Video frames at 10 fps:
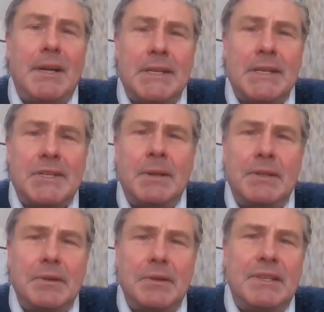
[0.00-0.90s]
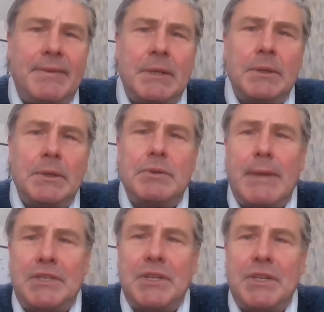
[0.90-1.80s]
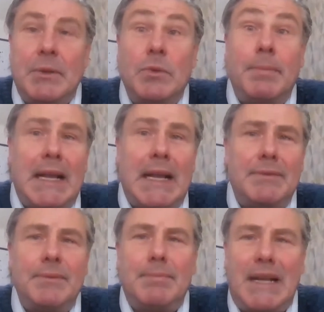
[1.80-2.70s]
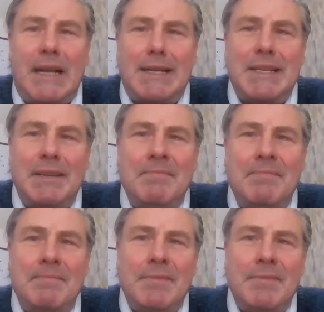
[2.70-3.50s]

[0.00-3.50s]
find it's not too difficult to imagine an all-powerful party,